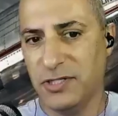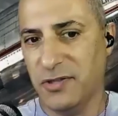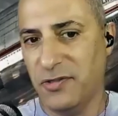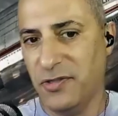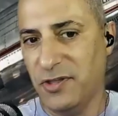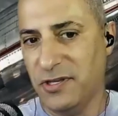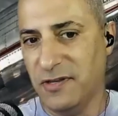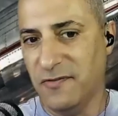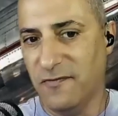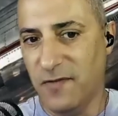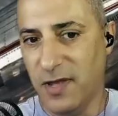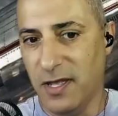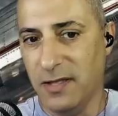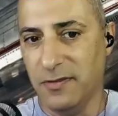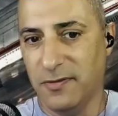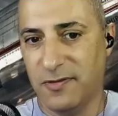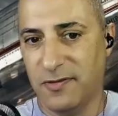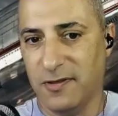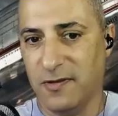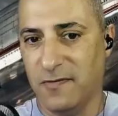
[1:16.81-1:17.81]
the
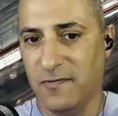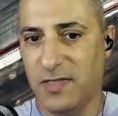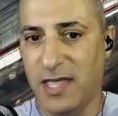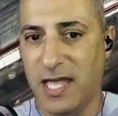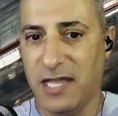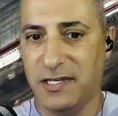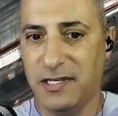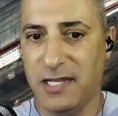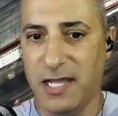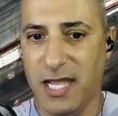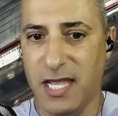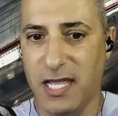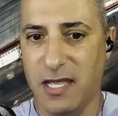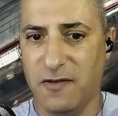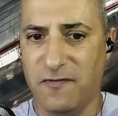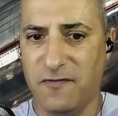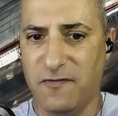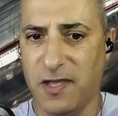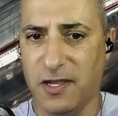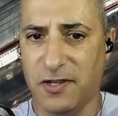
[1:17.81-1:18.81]
events of that day
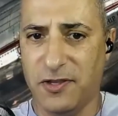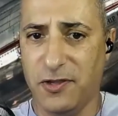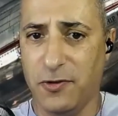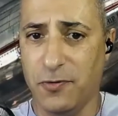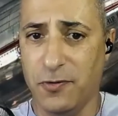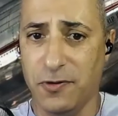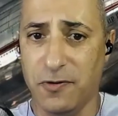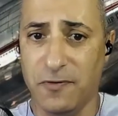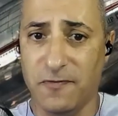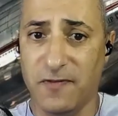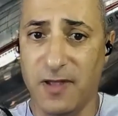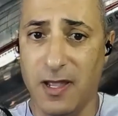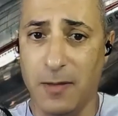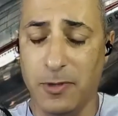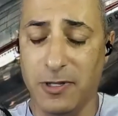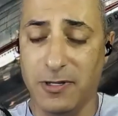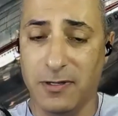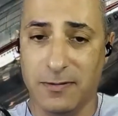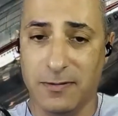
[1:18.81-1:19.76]
affect you and your family?